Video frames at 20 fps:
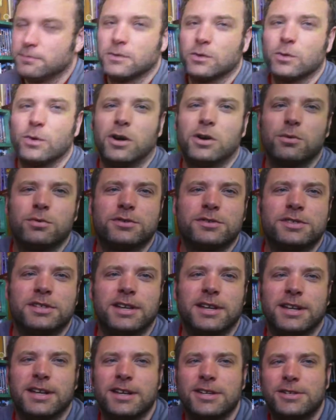One called
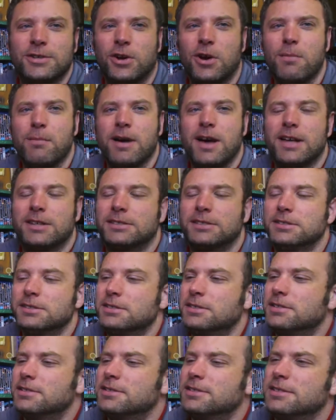Time
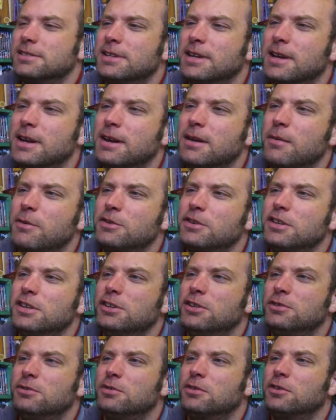Masters, which I
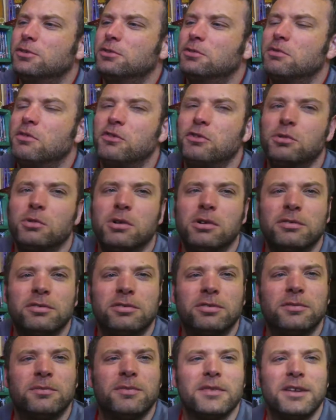did do a sort of review
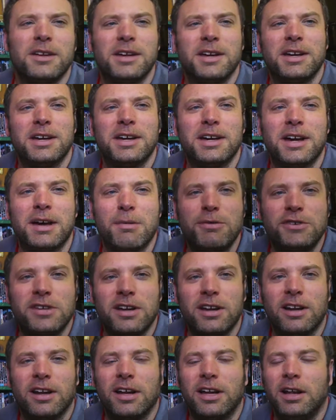of, which
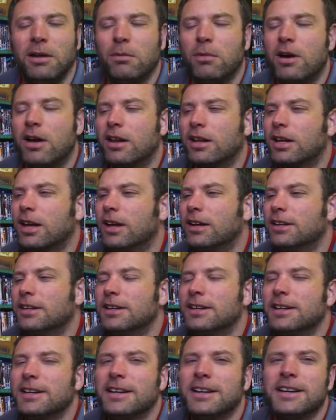I had a little while ago.
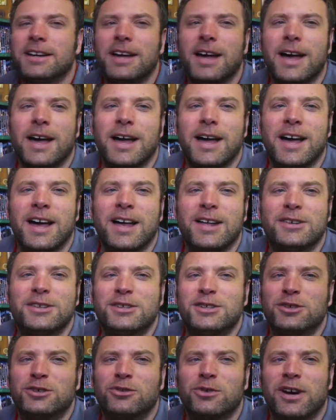This
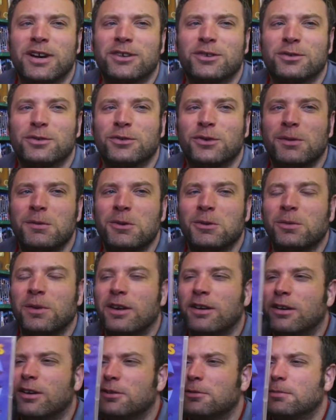is a great sort of film, this
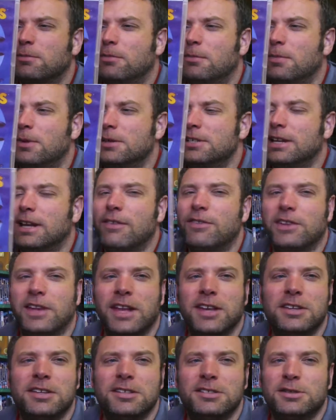one. I actually love the
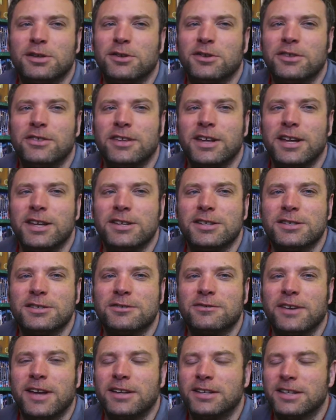end to this. I think the end is
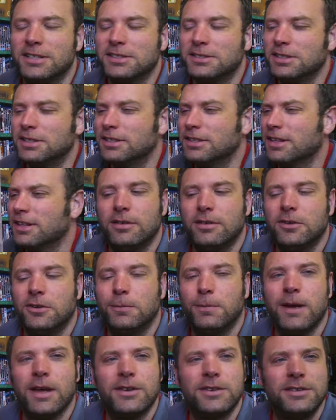just fantastic. It's
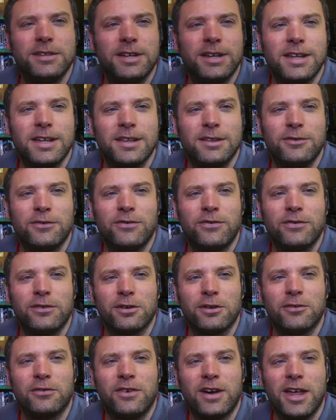about the
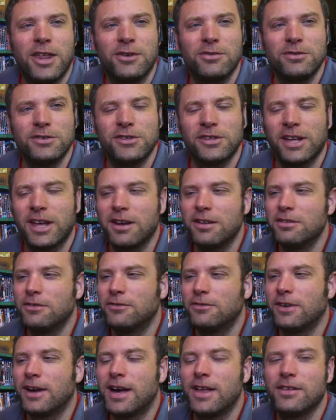father and son, and the
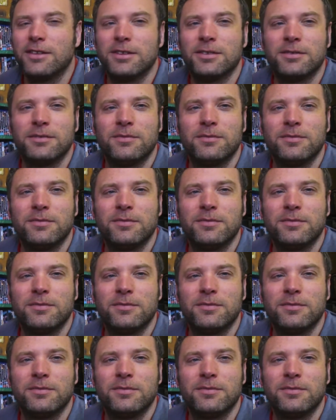father,